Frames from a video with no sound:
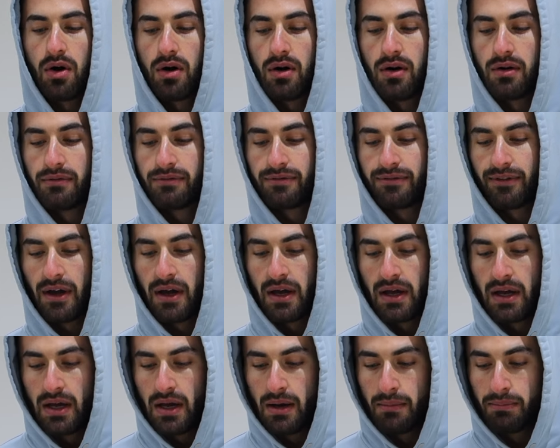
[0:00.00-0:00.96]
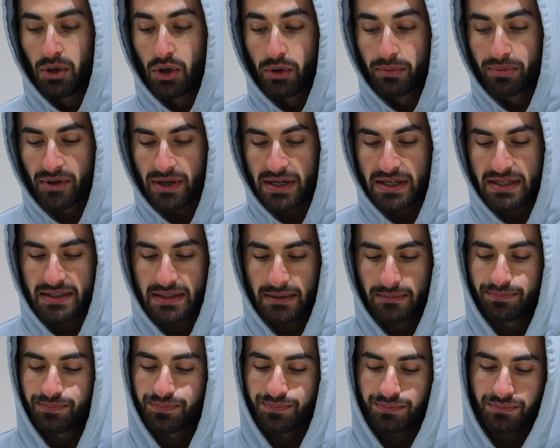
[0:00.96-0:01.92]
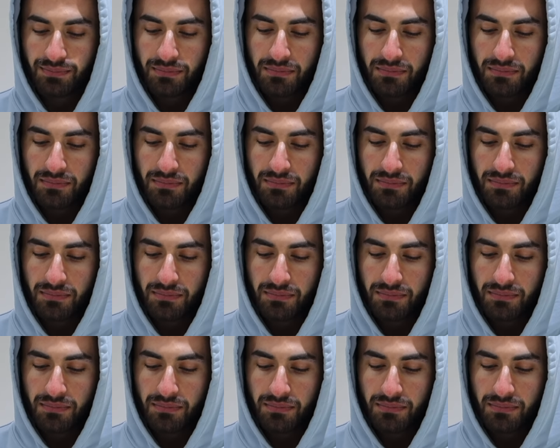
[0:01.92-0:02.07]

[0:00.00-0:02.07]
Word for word: of blueberries,